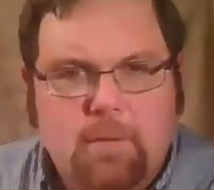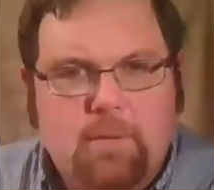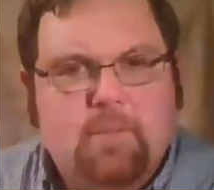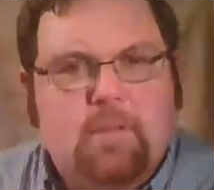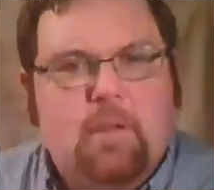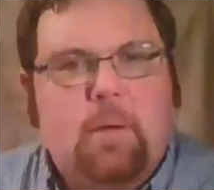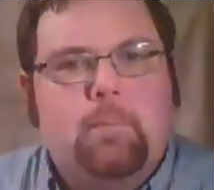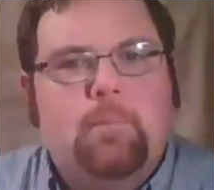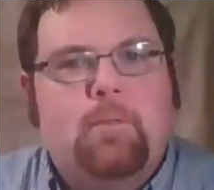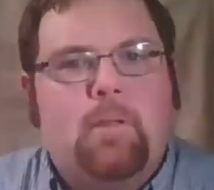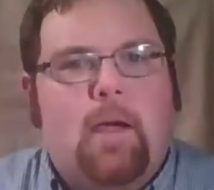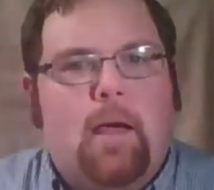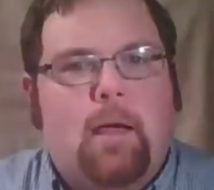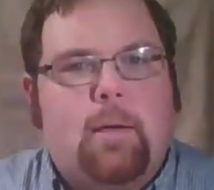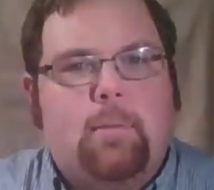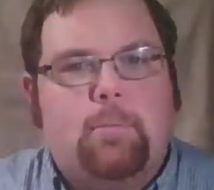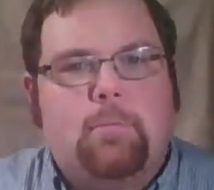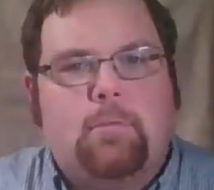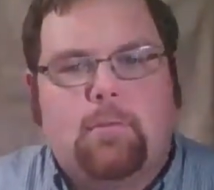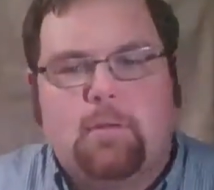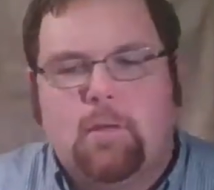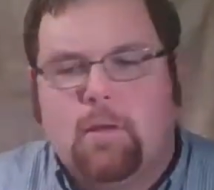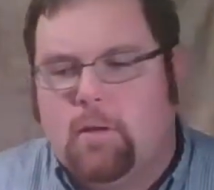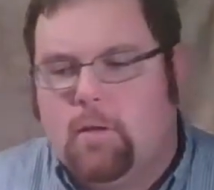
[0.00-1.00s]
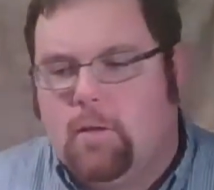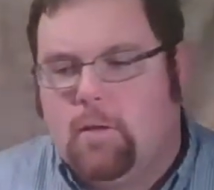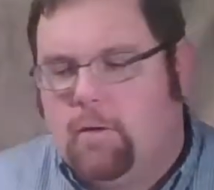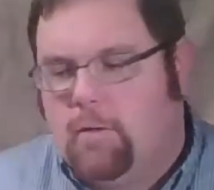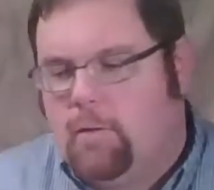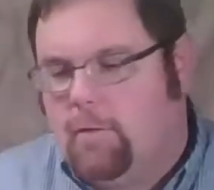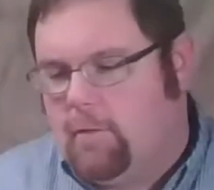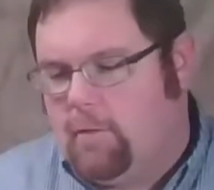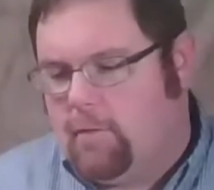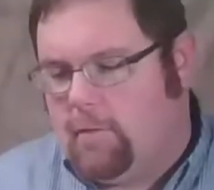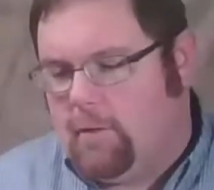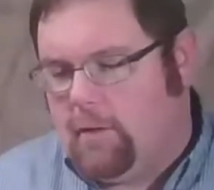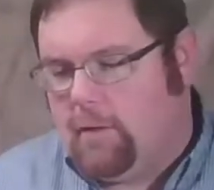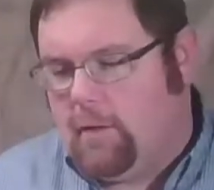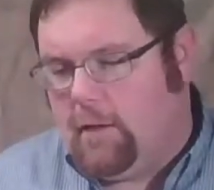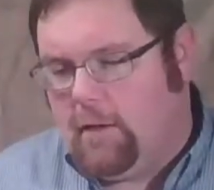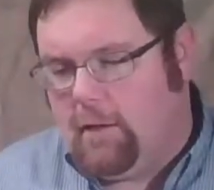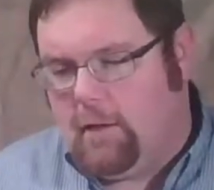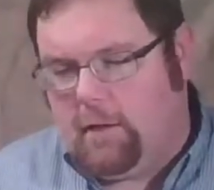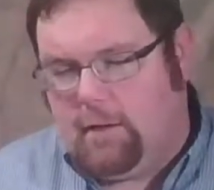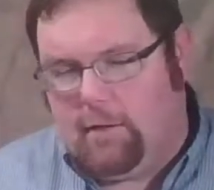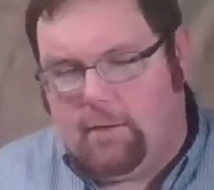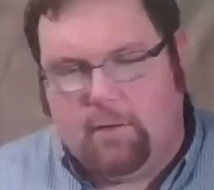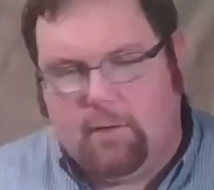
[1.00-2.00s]
sometimes
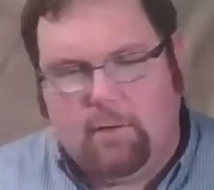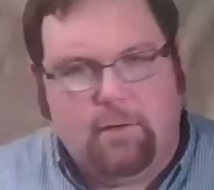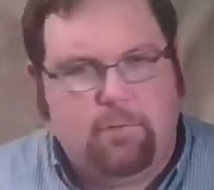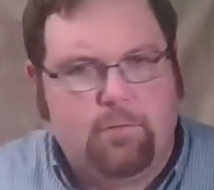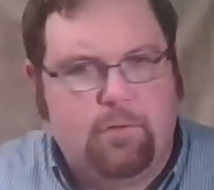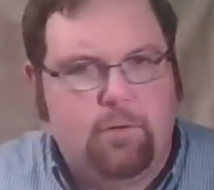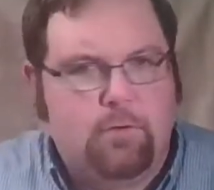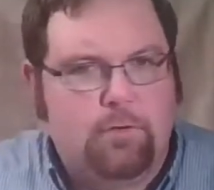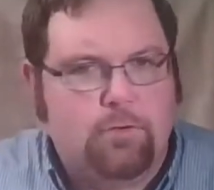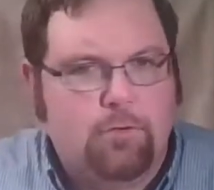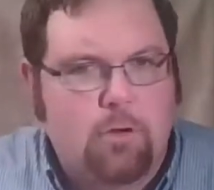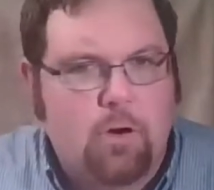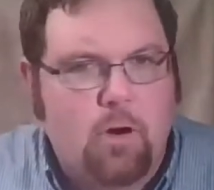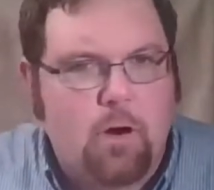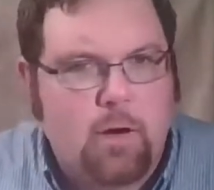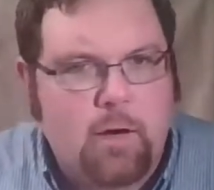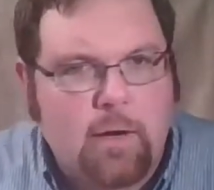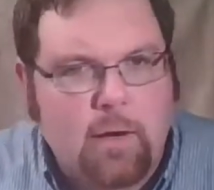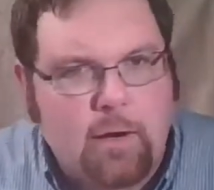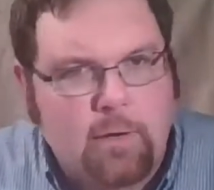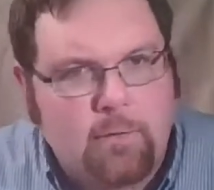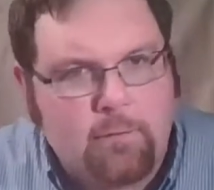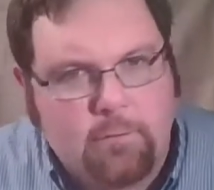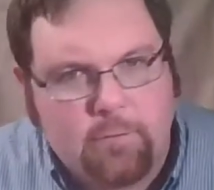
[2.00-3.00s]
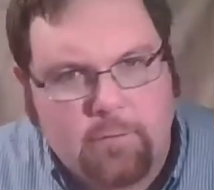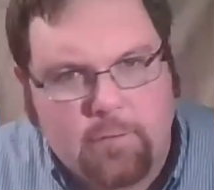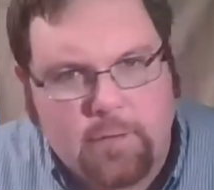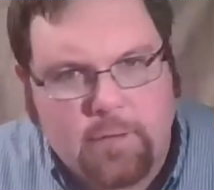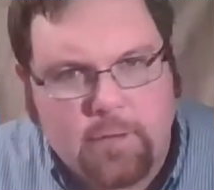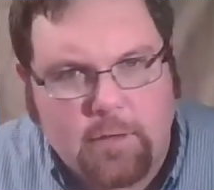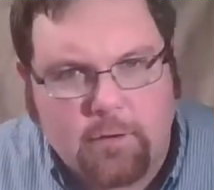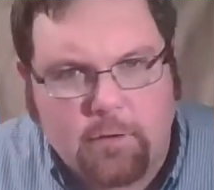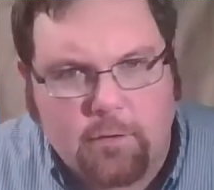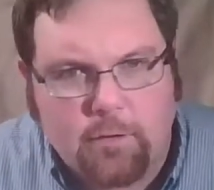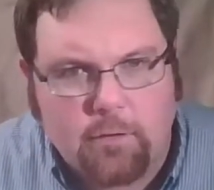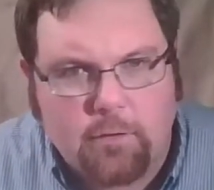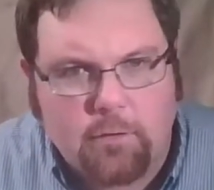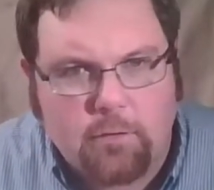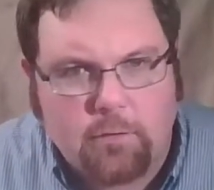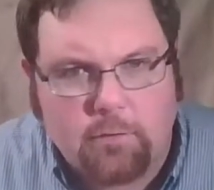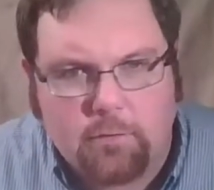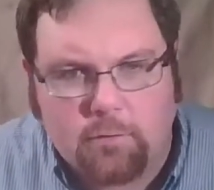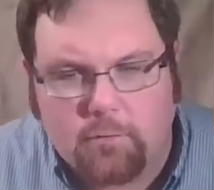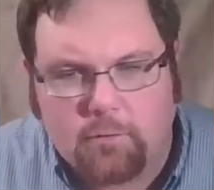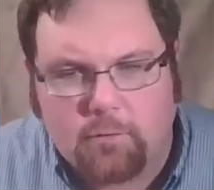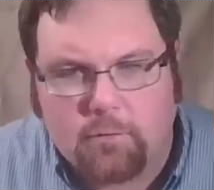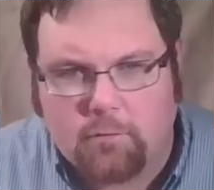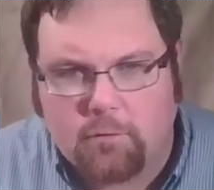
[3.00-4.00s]
if you're drawing on
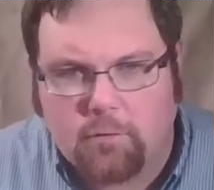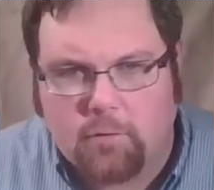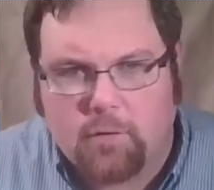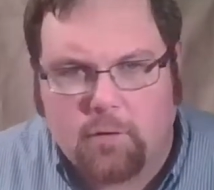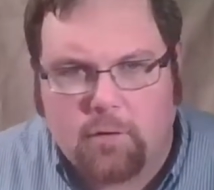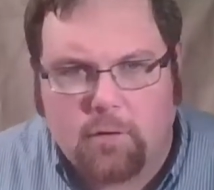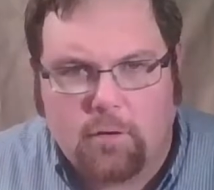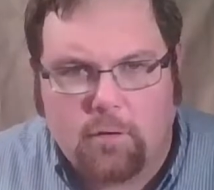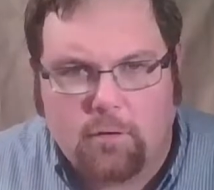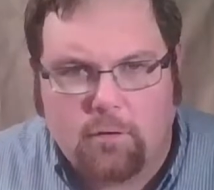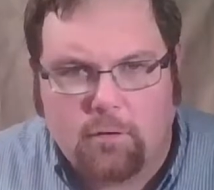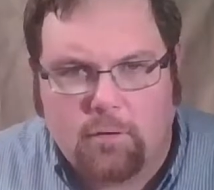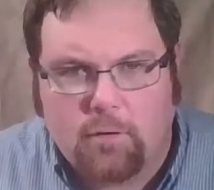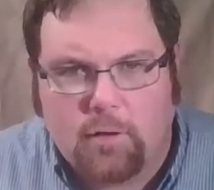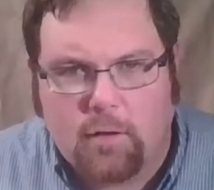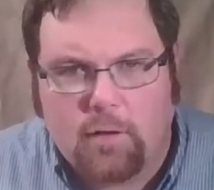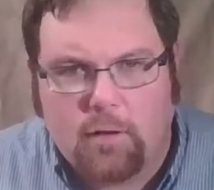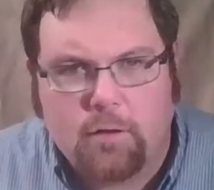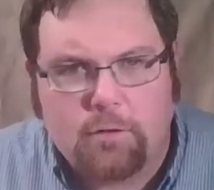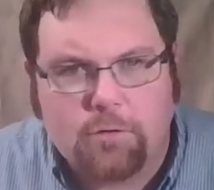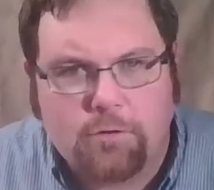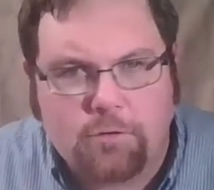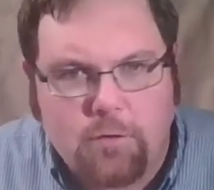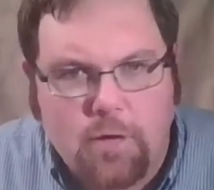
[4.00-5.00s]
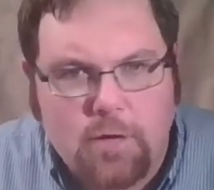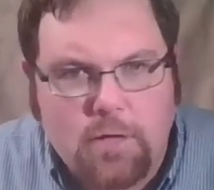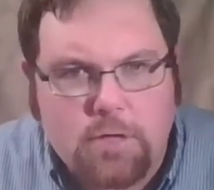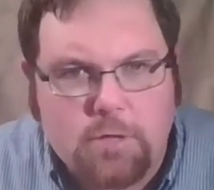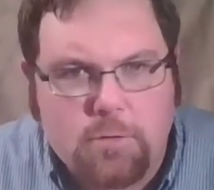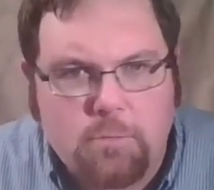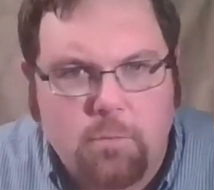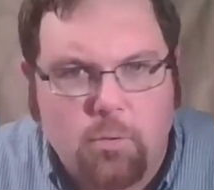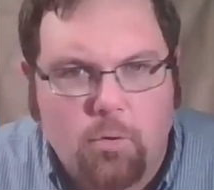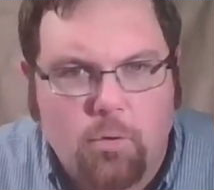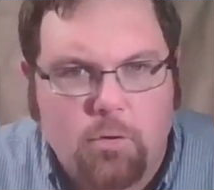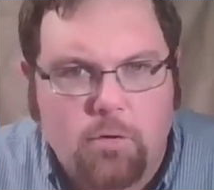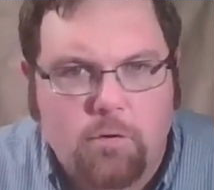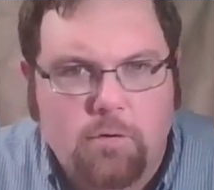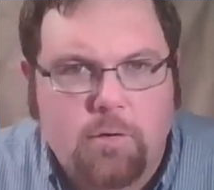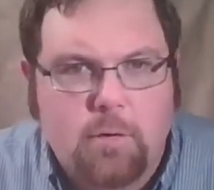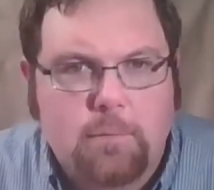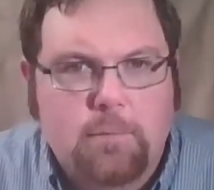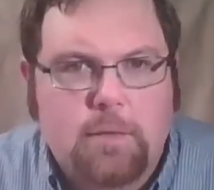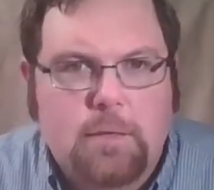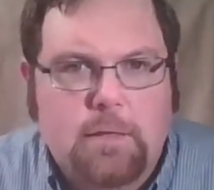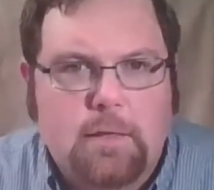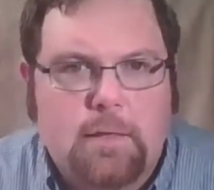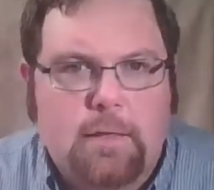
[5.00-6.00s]
thicker illustration board or
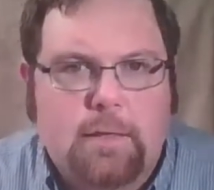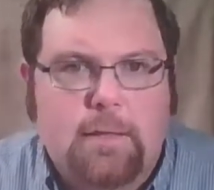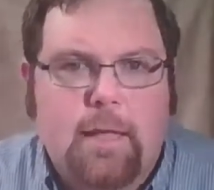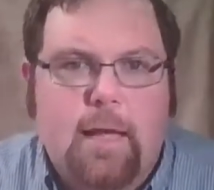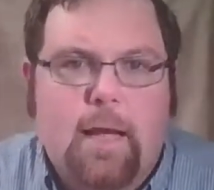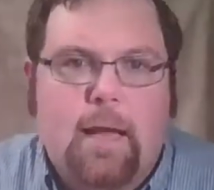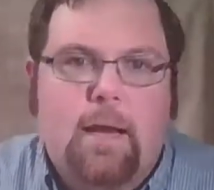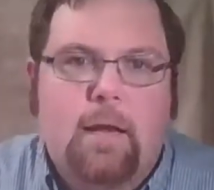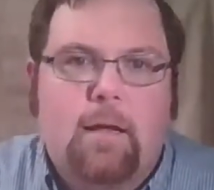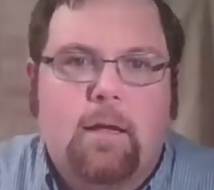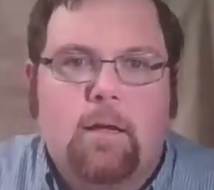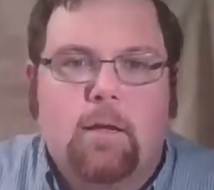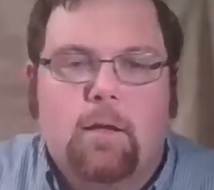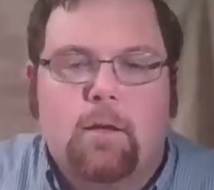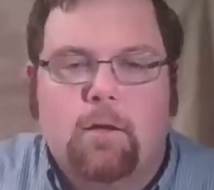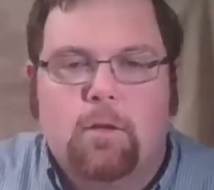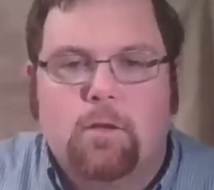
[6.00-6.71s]
something like that,